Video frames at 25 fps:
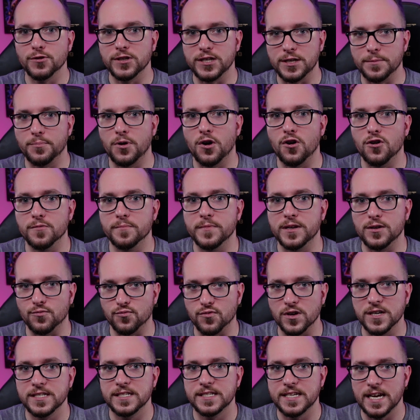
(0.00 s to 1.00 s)
Department
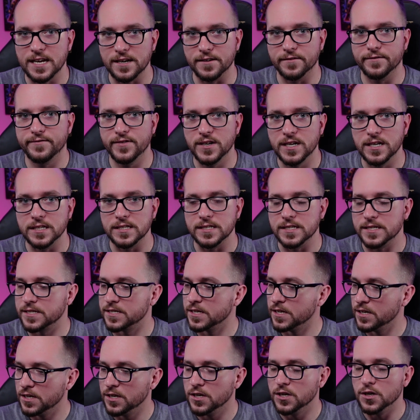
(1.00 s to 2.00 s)
runs out of funds,
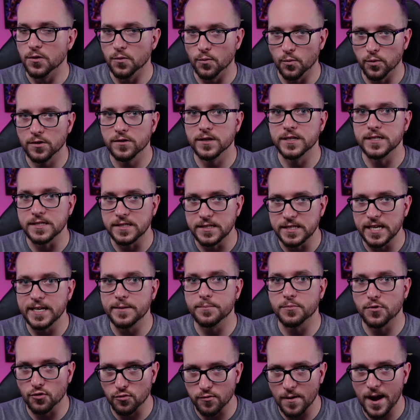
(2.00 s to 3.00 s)
we're in deep
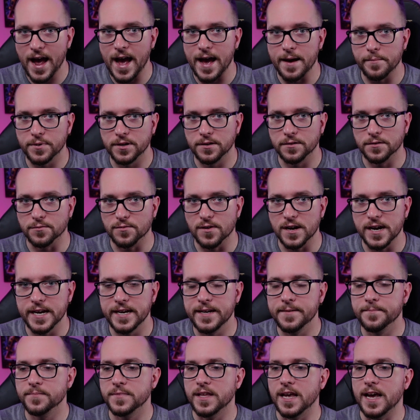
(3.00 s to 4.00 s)
crap,
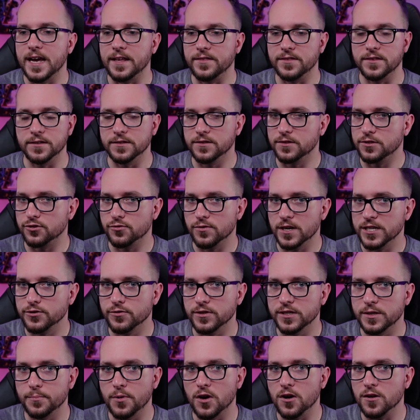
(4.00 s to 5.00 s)
right? And the Treasury
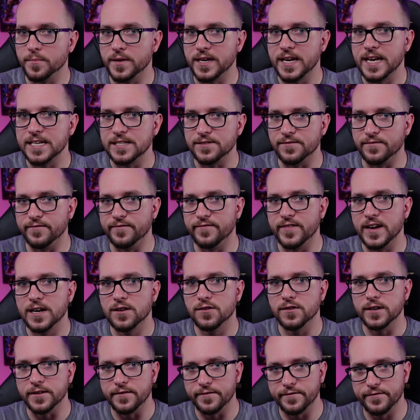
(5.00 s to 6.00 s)
Department has
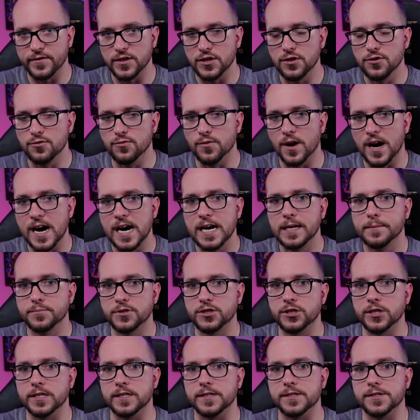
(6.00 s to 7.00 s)
very few
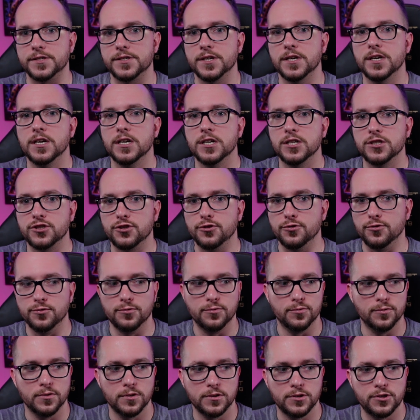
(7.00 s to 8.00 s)
options
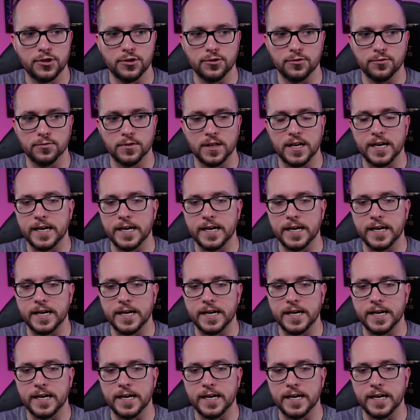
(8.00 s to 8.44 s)
to